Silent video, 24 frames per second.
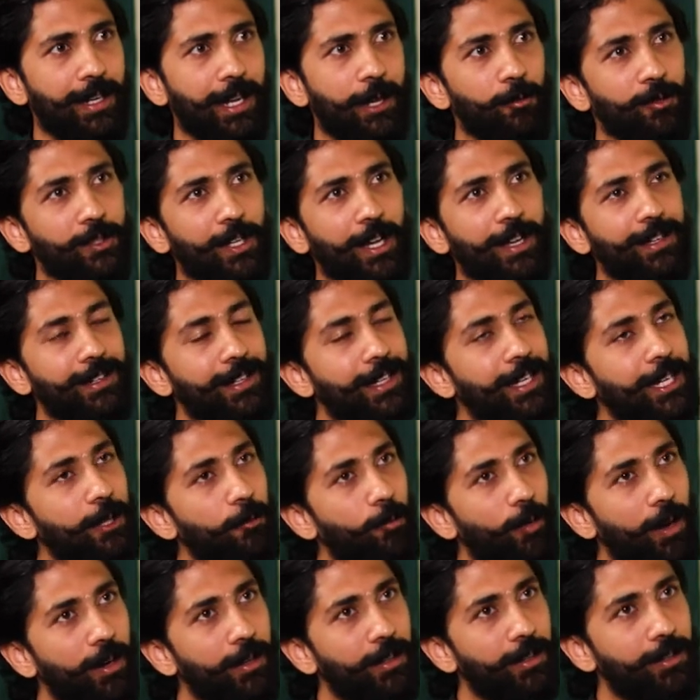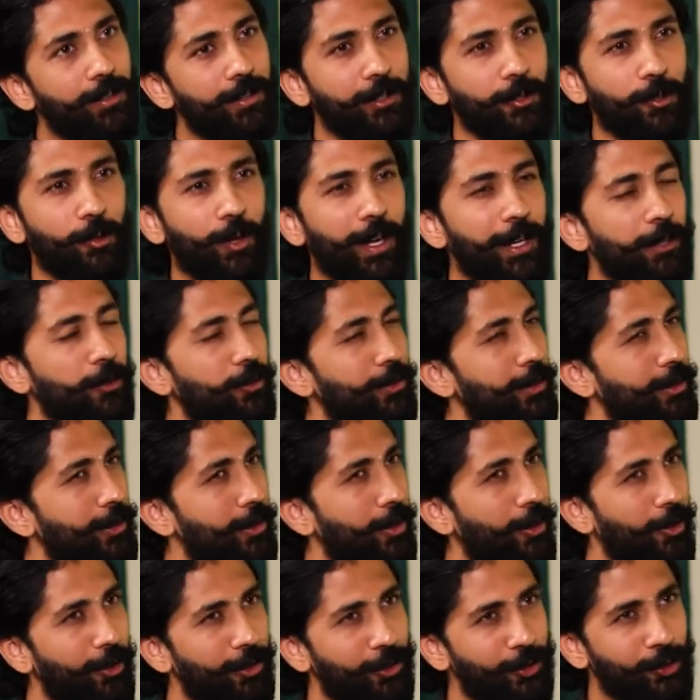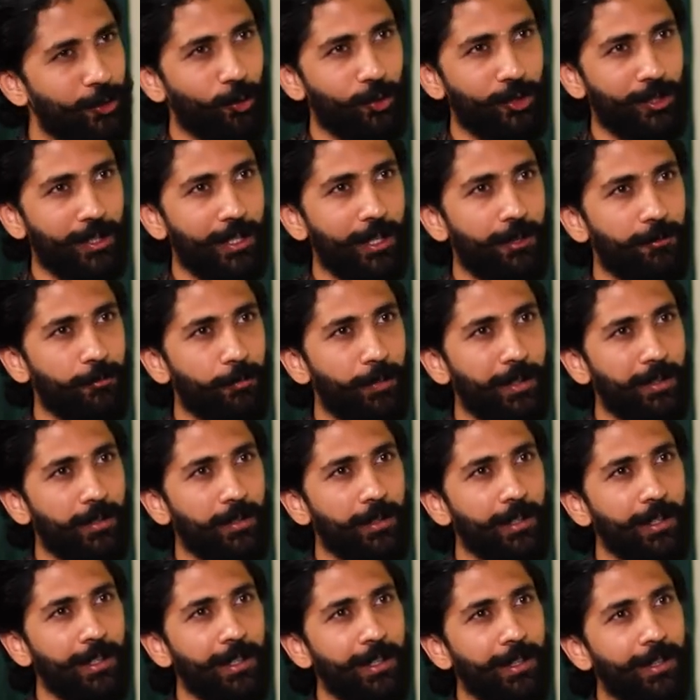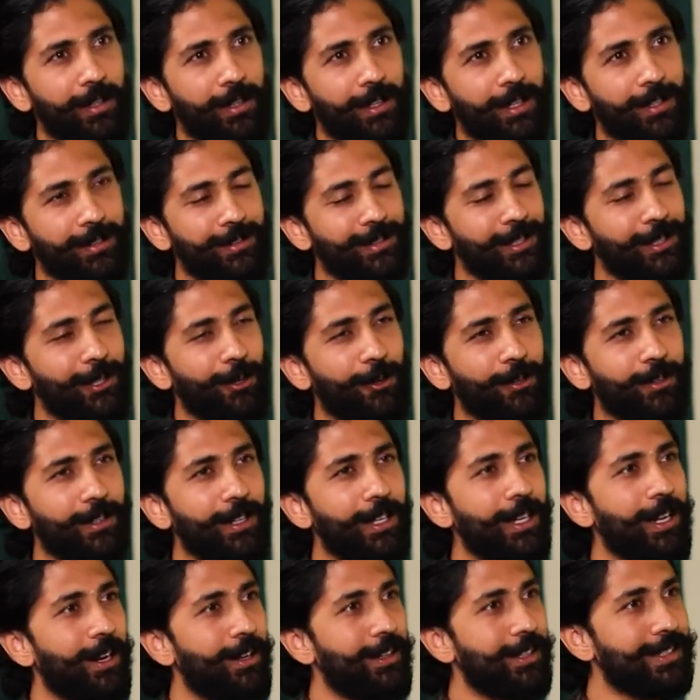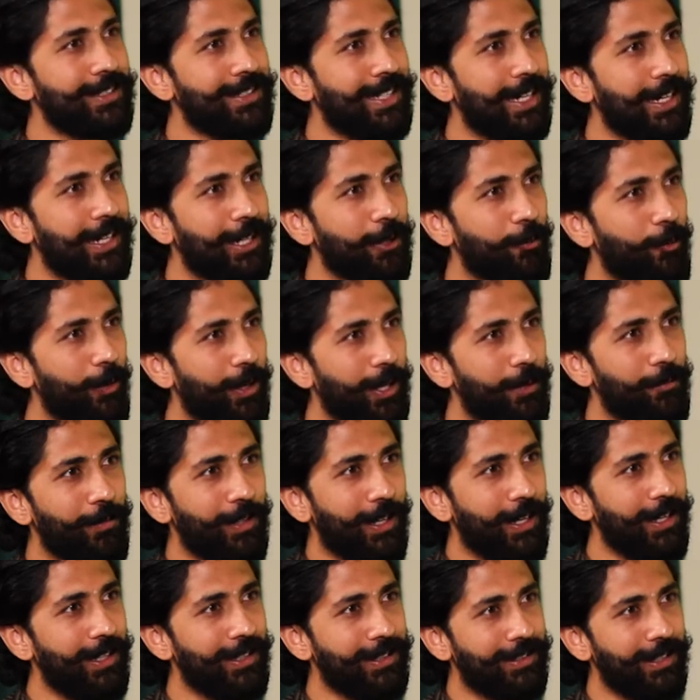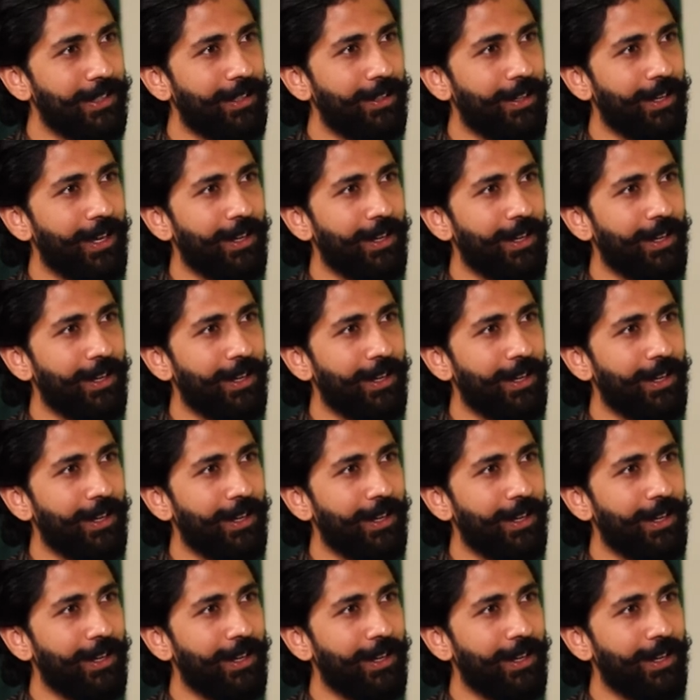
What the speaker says: I really wondered, you know, I know the dog shows love, but is the dog really understanding what I'm trying to say?